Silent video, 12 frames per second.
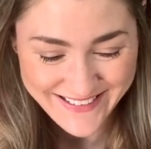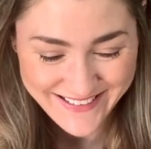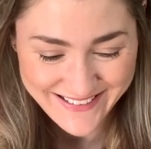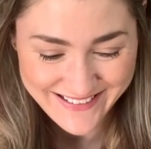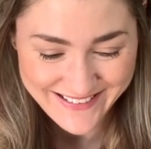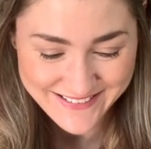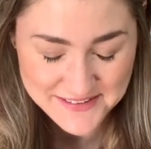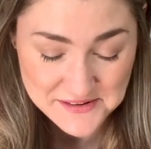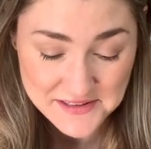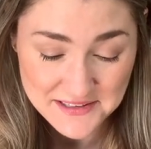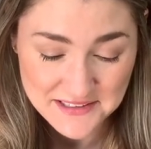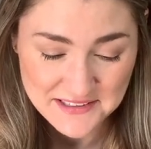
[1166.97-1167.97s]
uh,
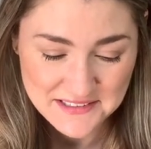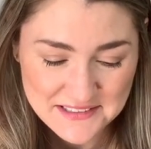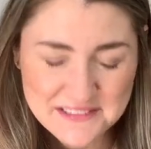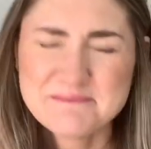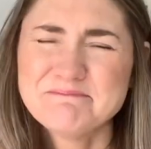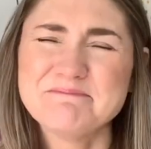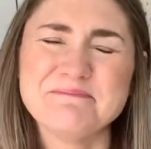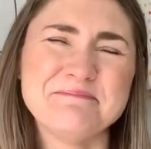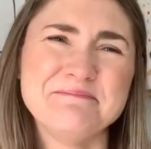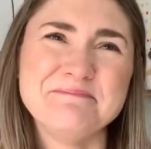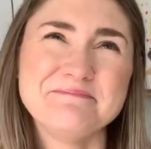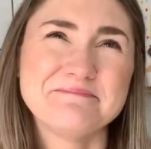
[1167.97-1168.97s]

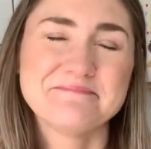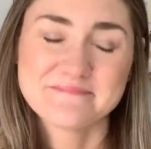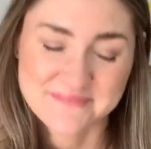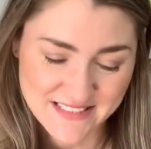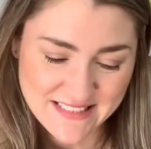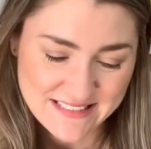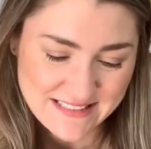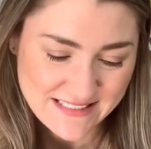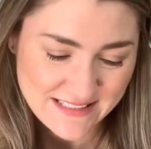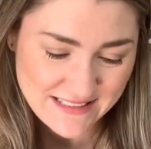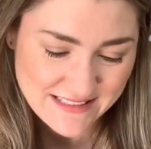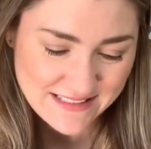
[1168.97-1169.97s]
hmm,
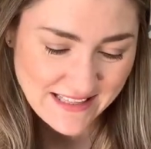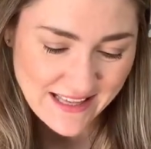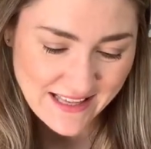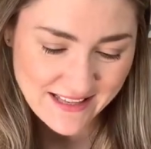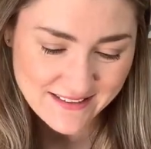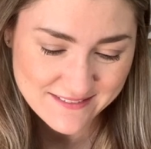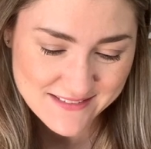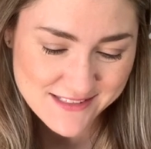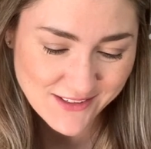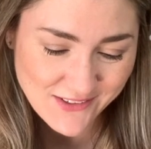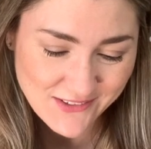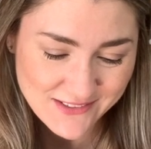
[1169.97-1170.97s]
yeah,
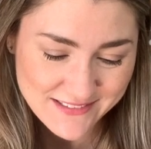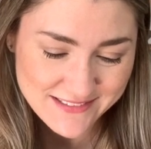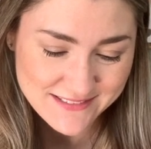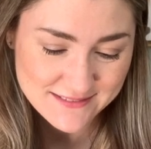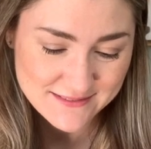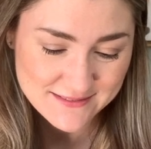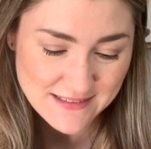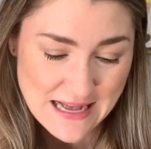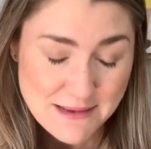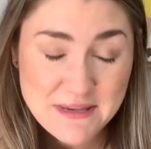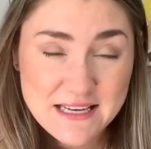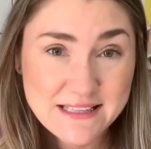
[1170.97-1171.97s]
so I
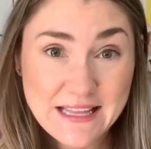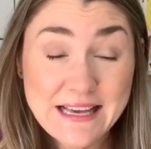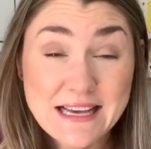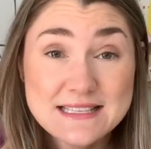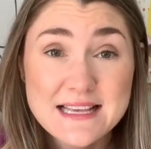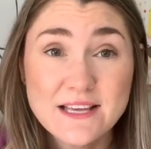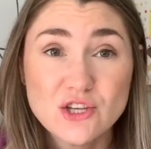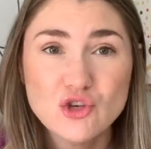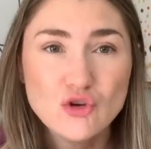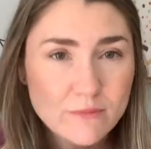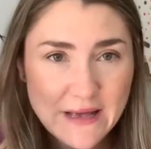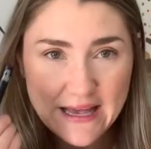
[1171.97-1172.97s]
mean, like I said,
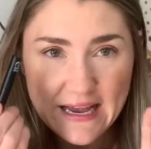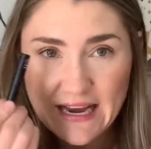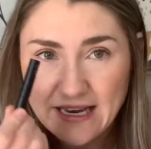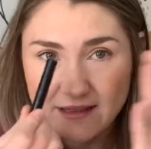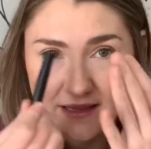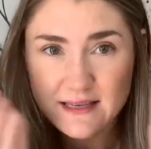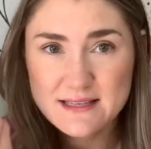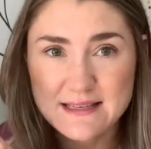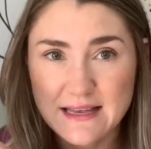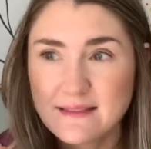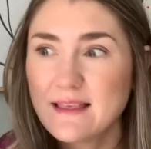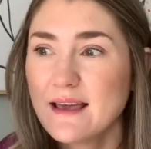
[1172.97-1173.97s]
you may hate this
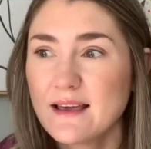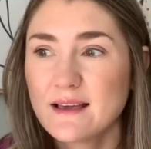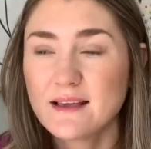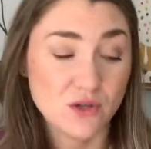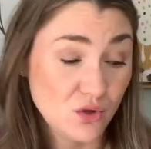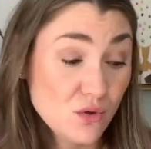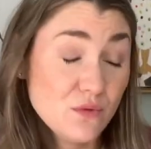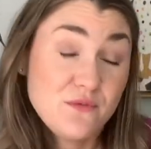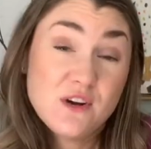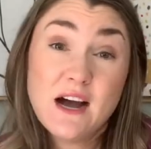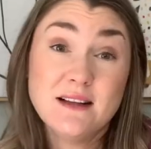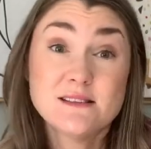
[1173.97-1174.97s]
and think you've
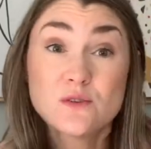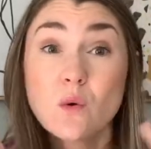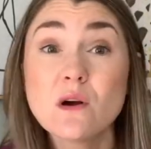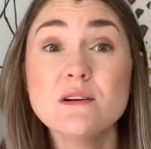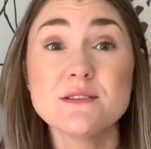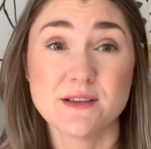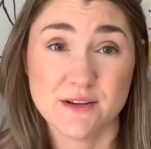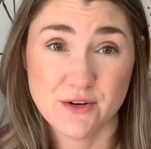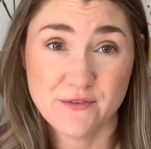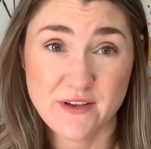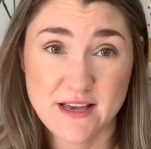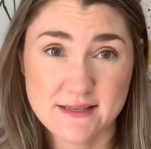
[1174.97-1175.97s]
got squirrels on your
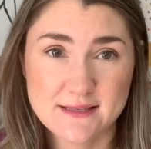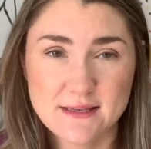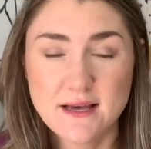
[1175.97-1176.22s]
face.